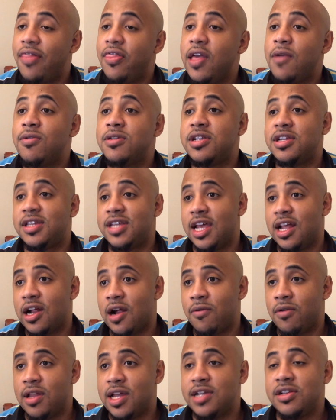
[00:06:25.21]
I think we should take
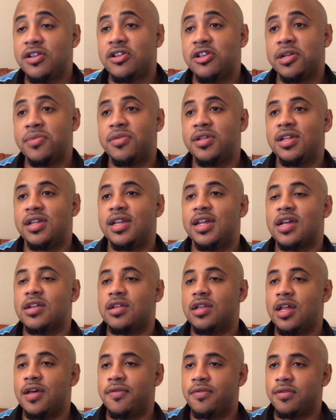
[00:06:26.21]
our relationship to the
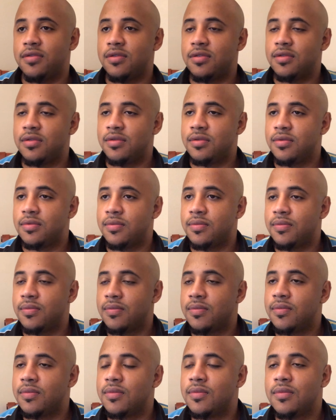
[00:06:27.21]
next level.
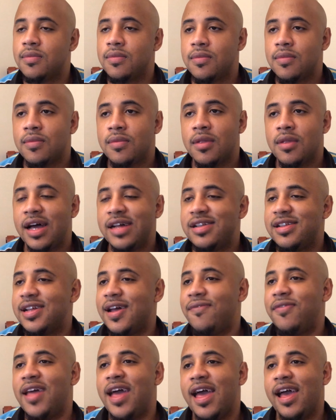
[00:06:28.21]
Okay. I just
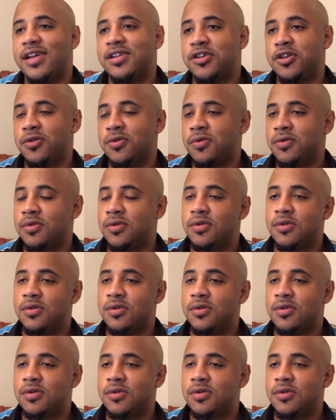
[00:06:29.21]
have to ask you.